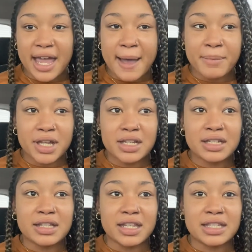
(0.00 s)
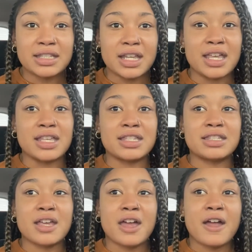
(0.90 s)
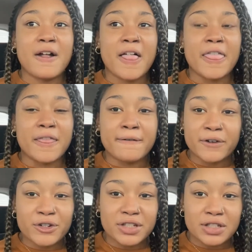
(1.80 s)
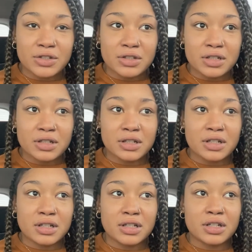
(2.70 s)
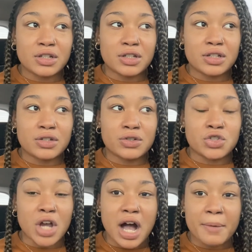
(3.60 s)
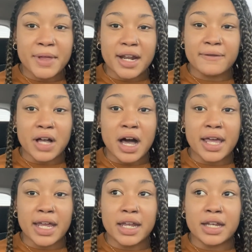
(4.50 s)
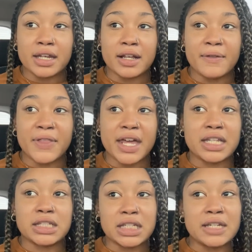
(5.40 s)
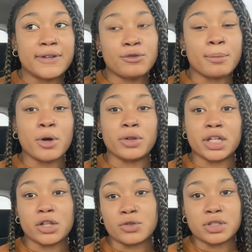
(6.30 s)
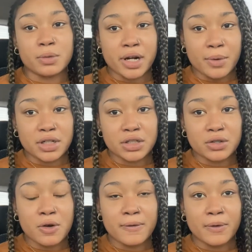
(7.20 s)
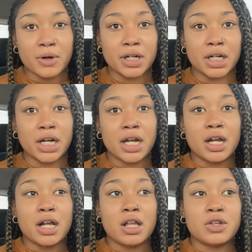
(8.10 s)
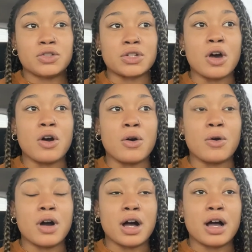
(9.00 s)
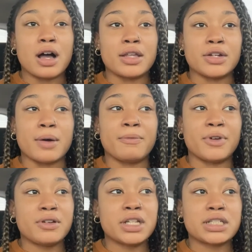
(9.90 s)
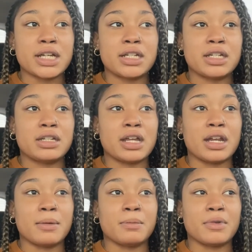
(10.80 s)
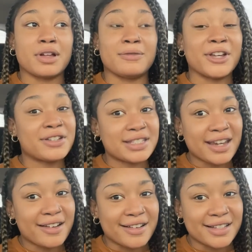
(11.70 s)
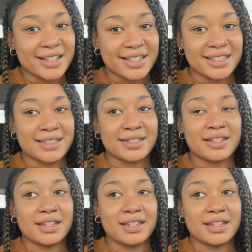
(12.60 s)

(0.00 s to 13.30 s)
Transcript: happened, this is the first job that I've gotten that is even remotely close to what I went to school for. So, you know, I'm very excited and I'm very scared because